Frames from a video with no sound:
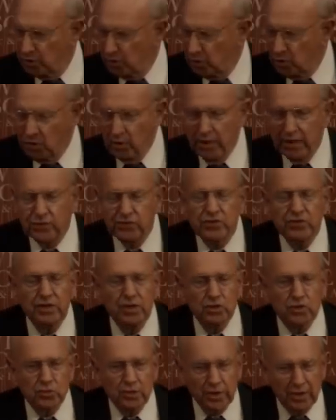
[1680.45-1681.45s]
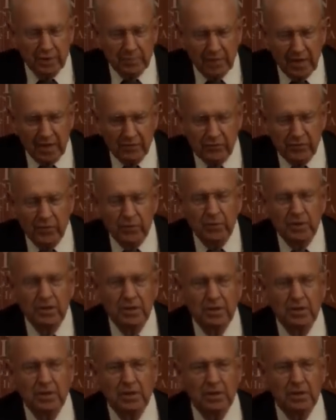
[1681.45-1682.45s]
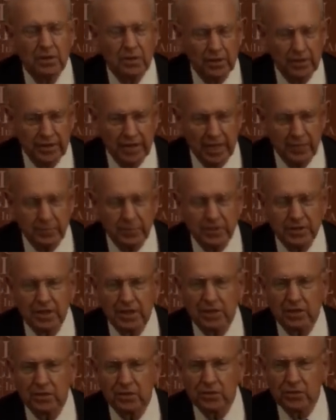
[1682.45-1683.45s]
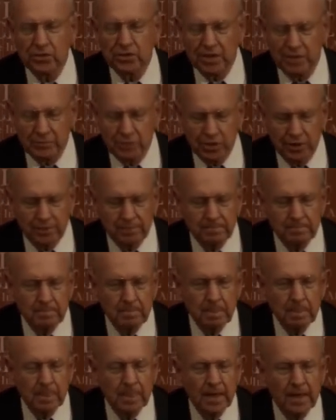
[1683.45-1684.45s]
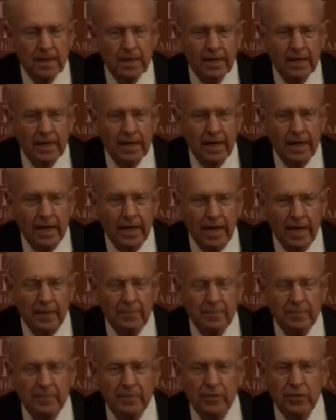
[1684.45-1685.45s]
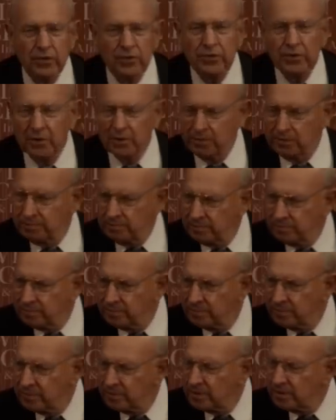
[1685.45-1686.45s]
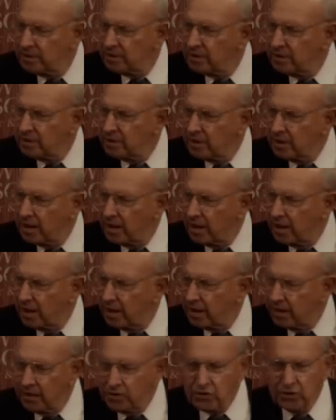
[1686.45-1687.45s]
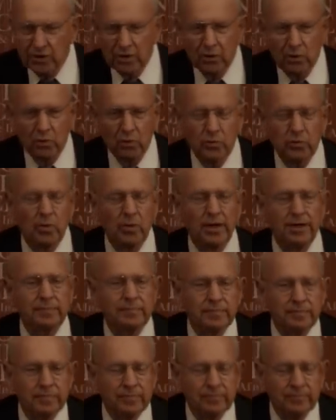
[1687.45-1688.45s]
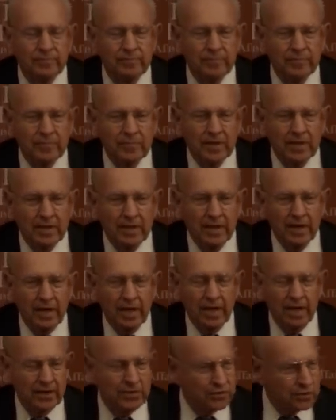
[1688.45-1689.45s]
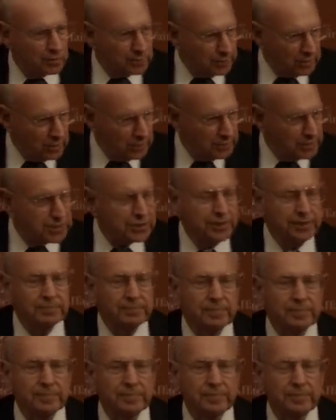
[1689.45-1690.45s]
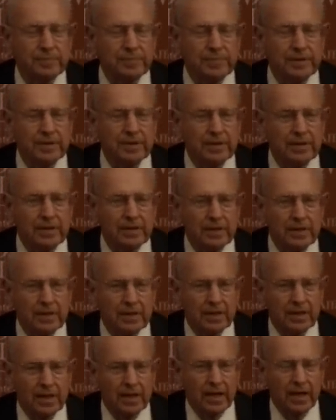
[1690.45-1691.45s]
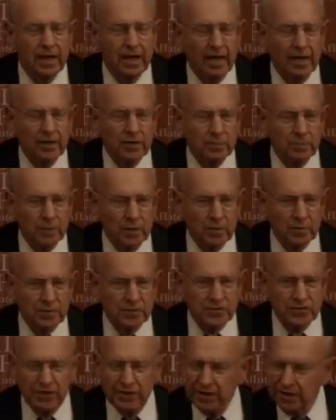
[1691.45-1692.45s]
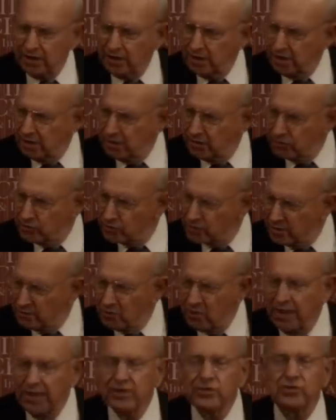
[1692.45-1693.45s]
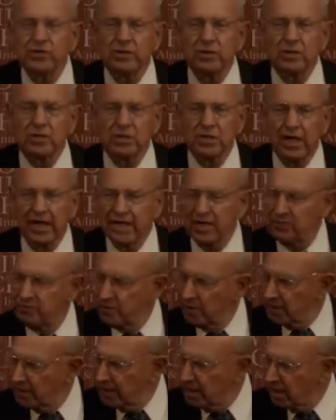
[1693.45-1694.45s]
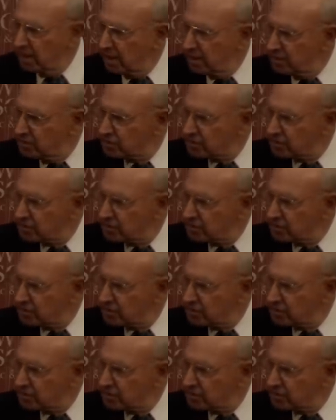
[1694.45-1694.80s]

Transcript: the U.S. and Israel, in my view, on that particular subject. Um, the third uh, is the old one, uh, diplomacy. Uh, diplomacy, in some ways, looks like a very hard